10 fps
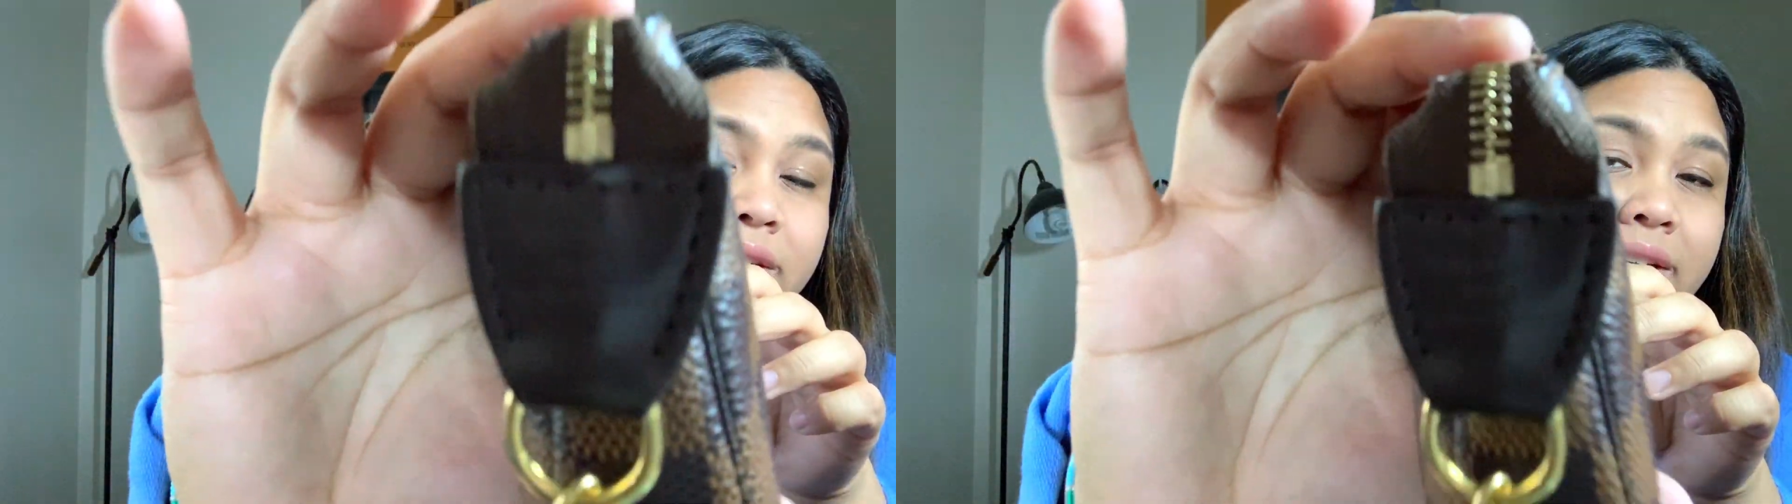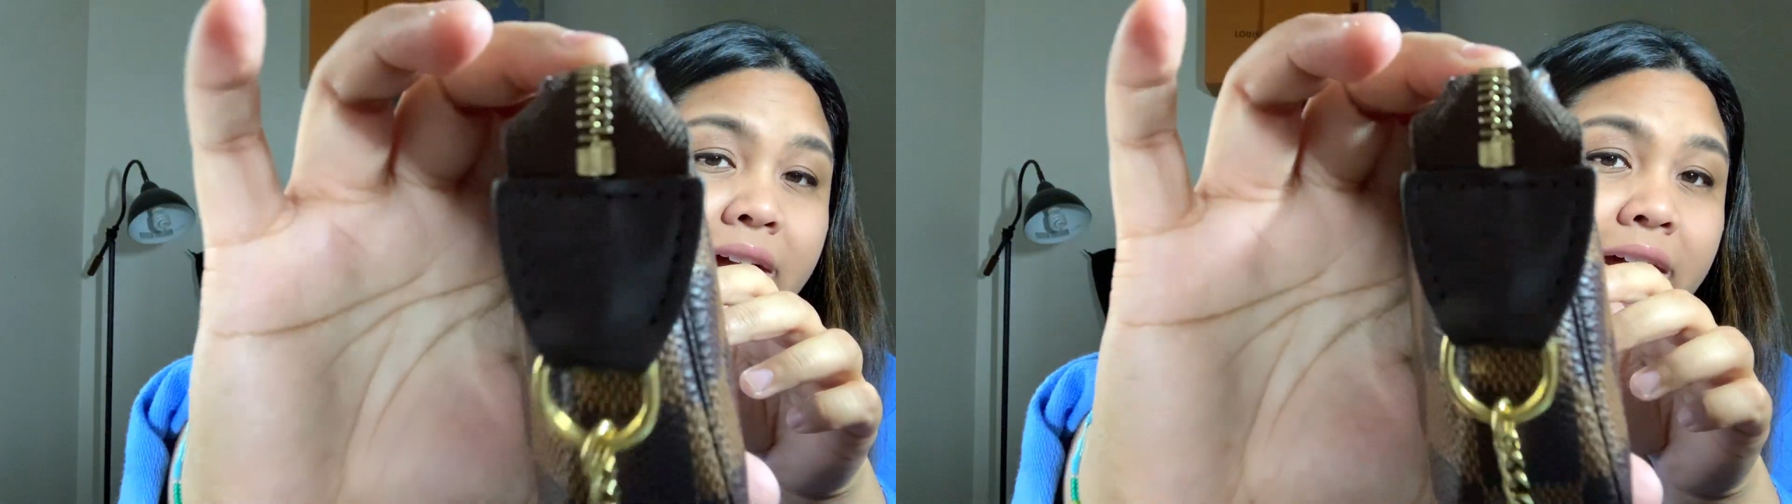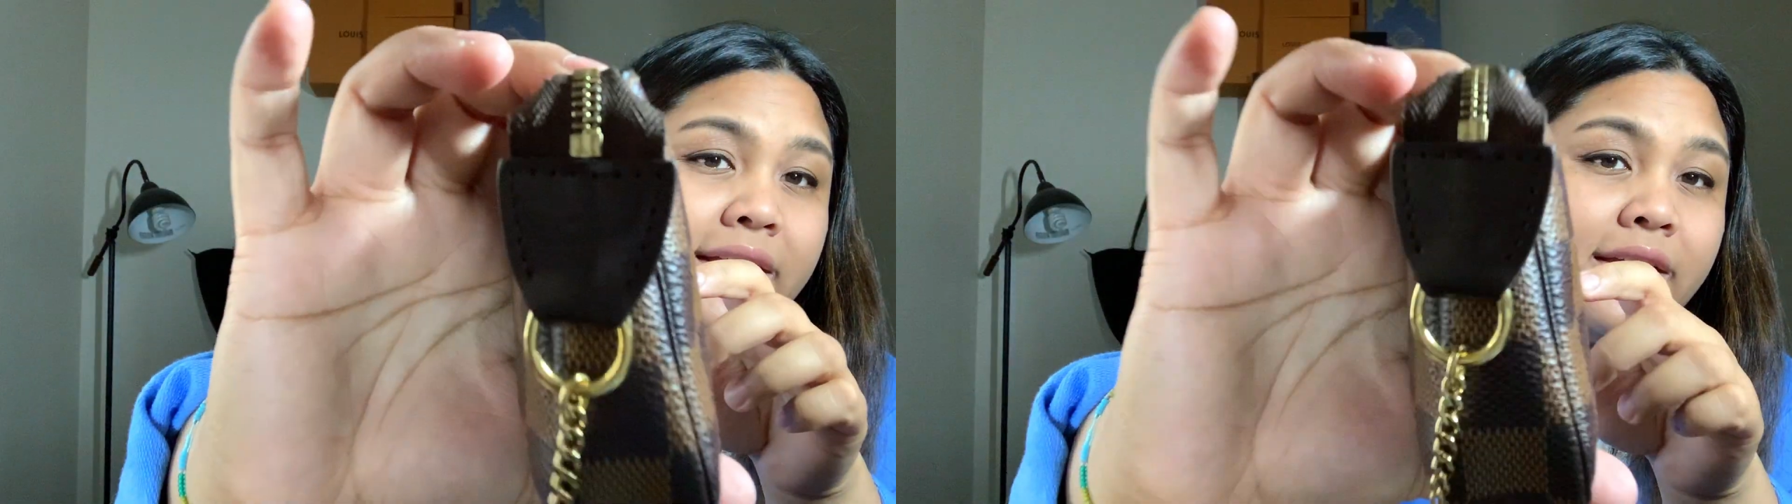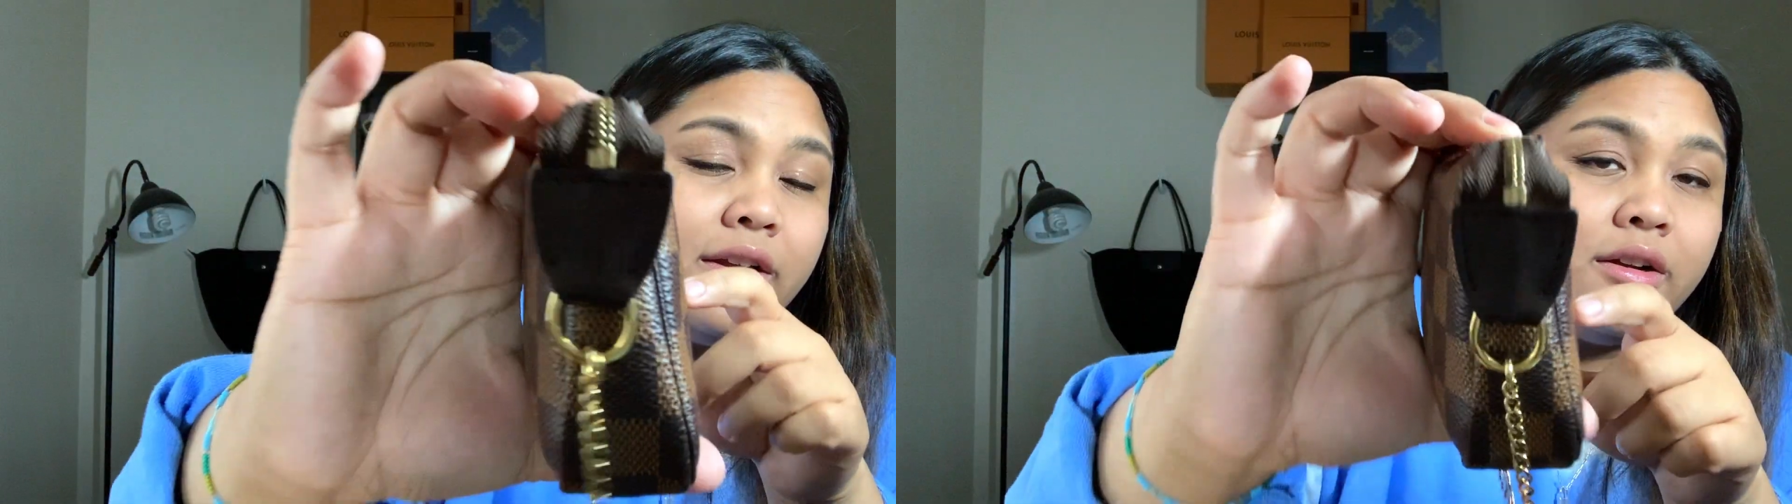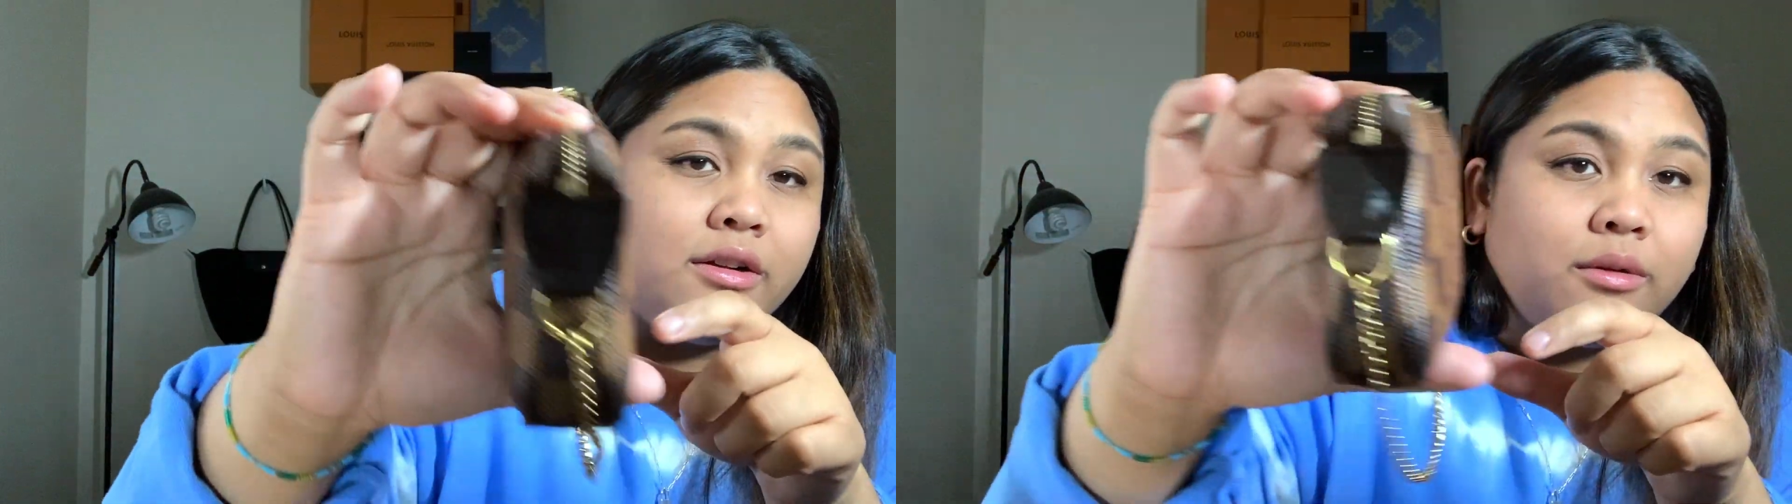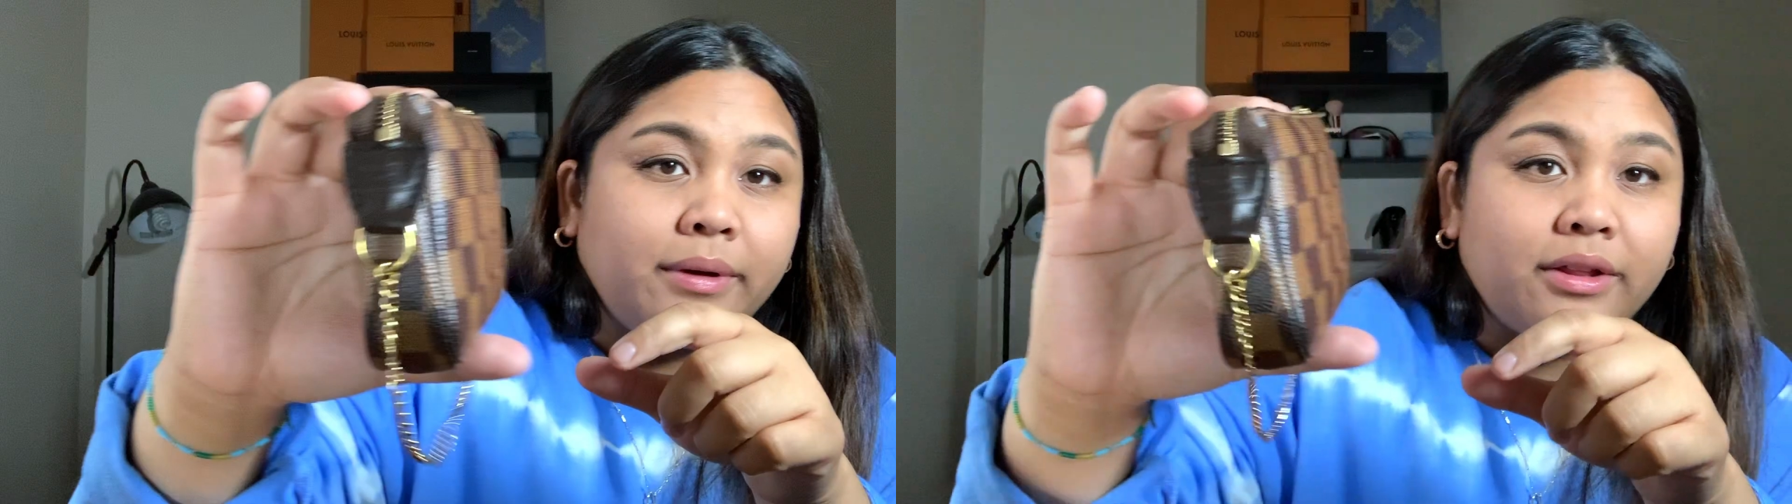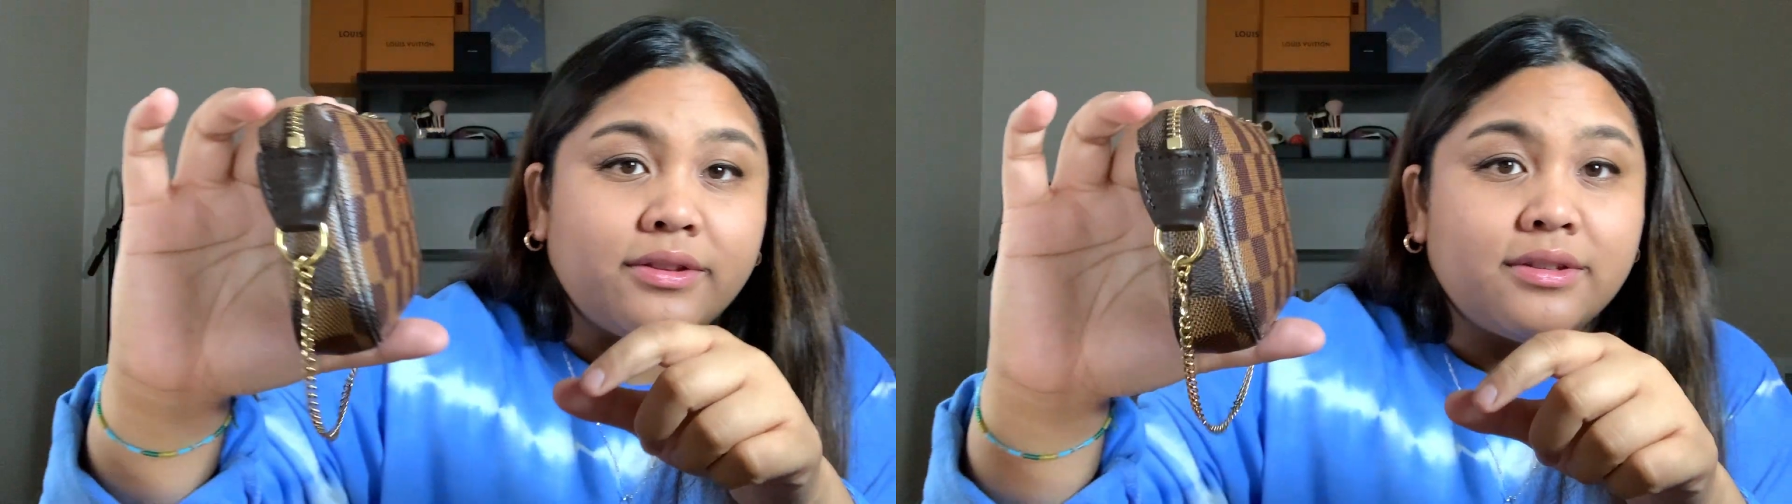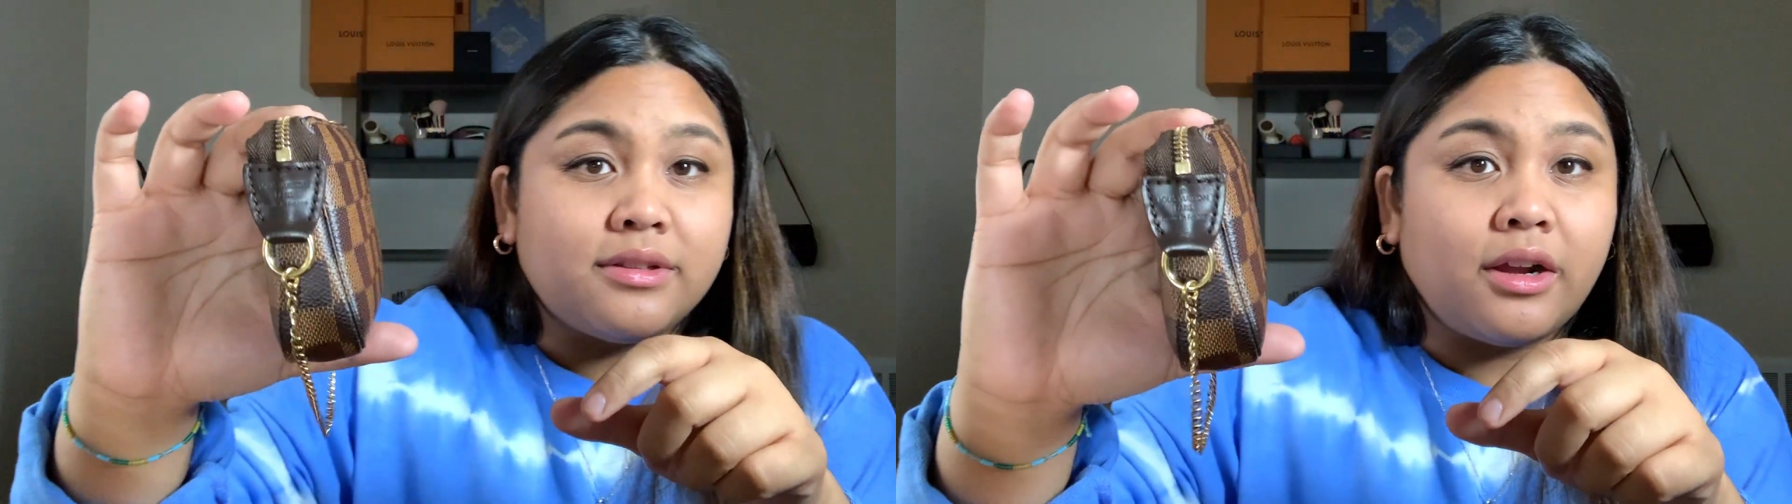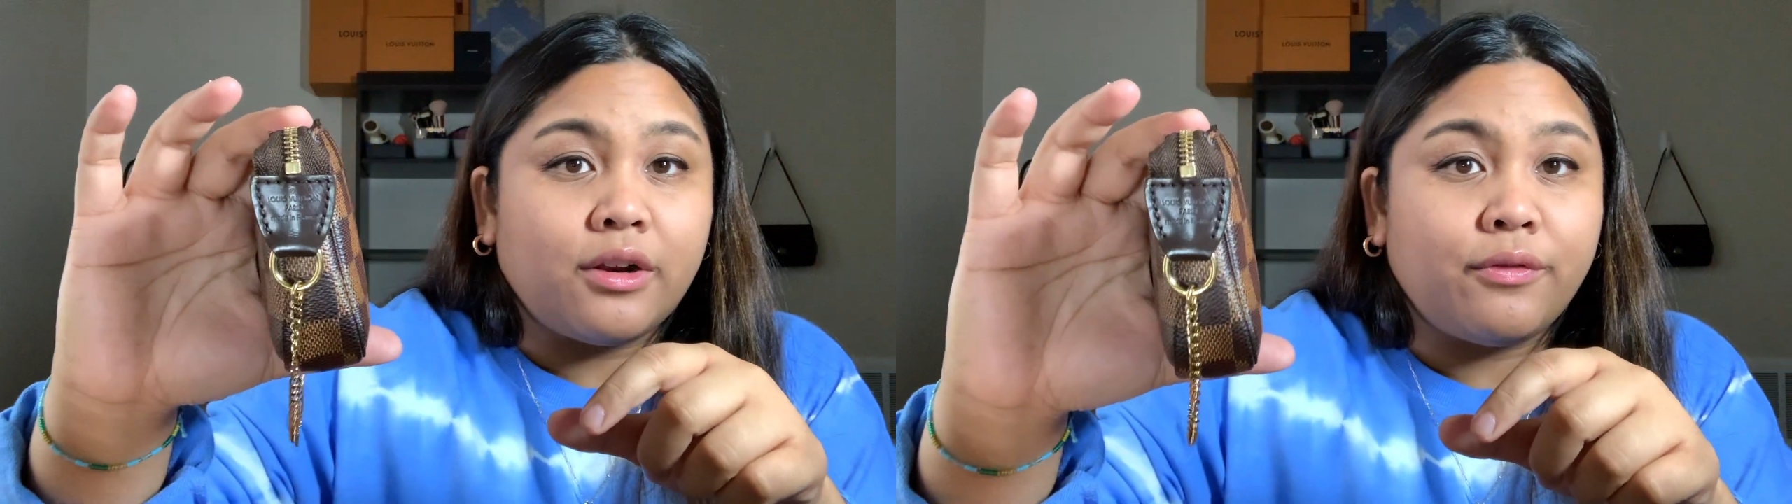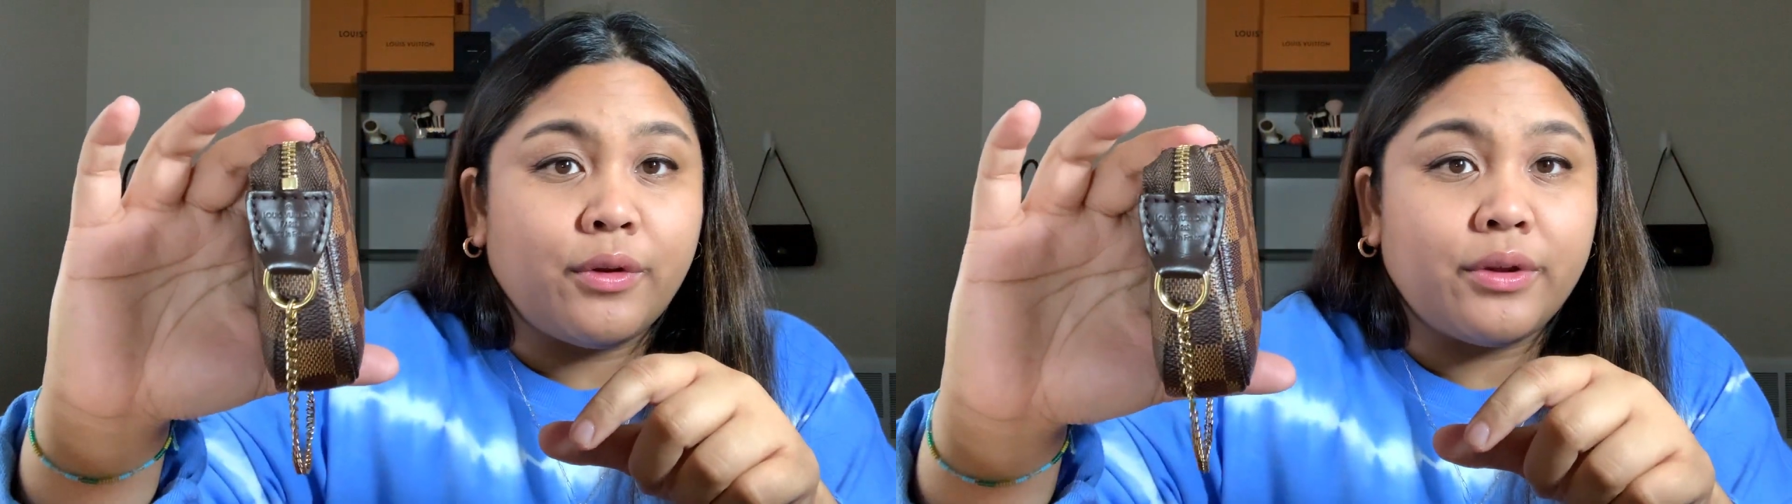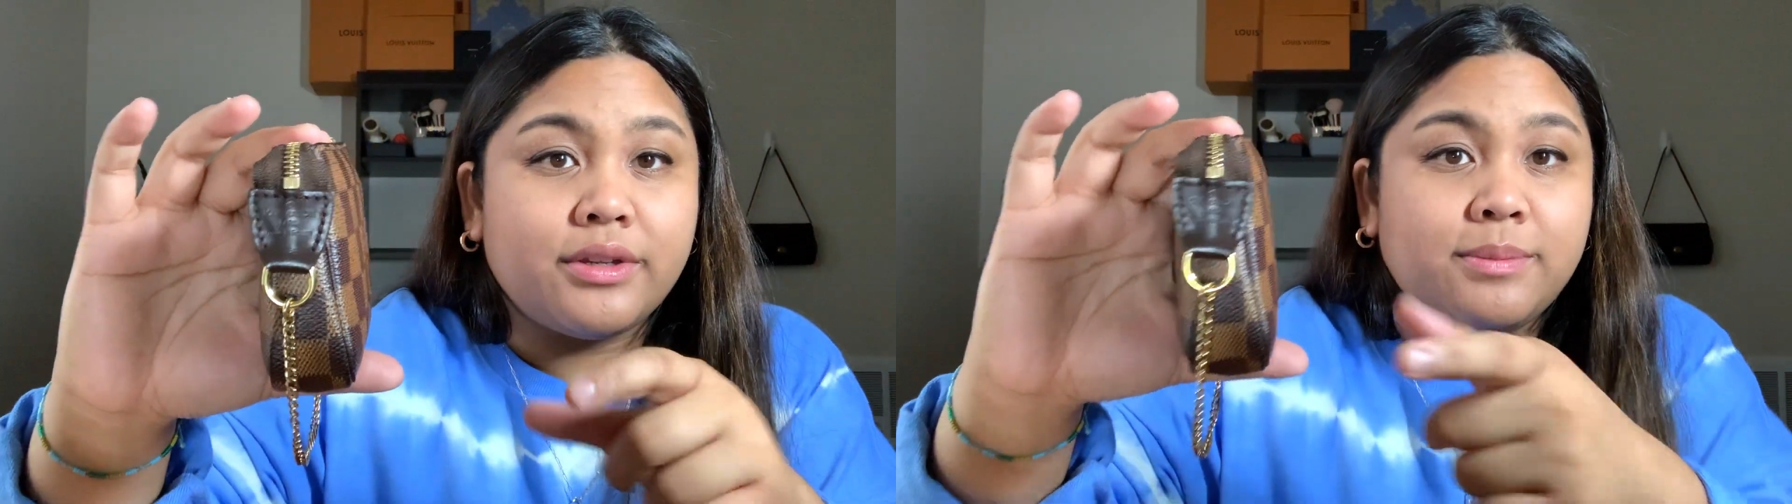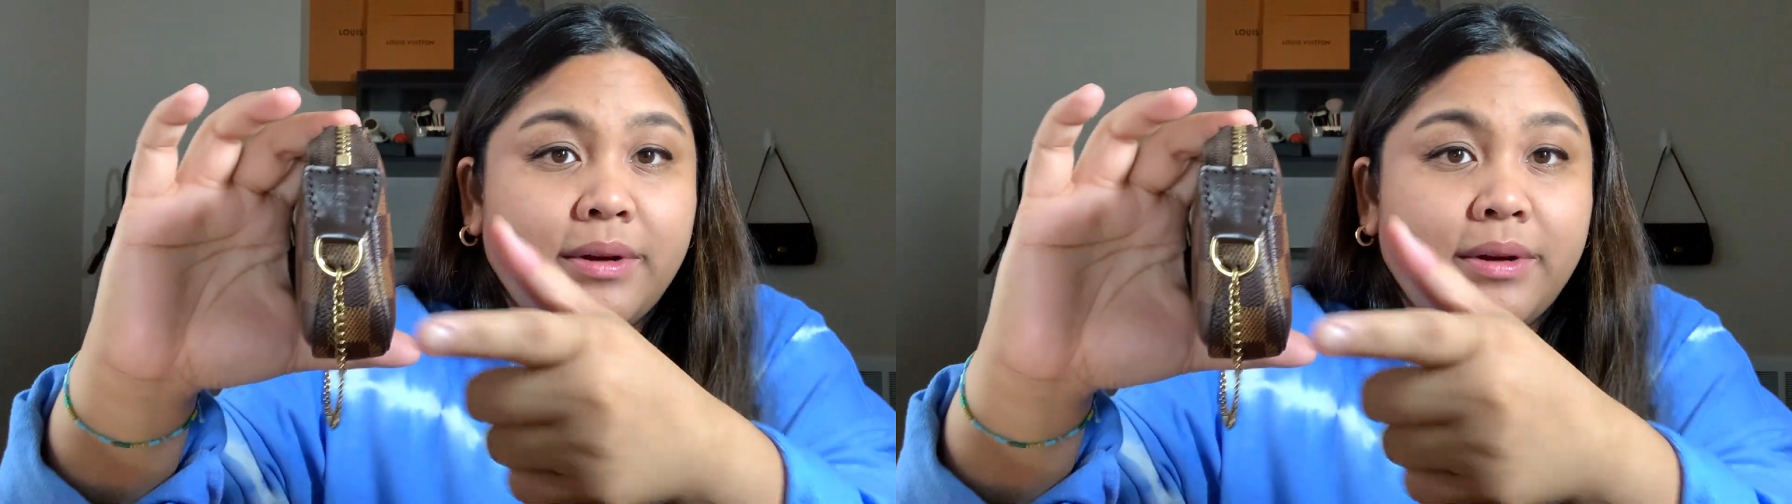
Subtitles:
tag here. Oh my god, this is not gonna focus,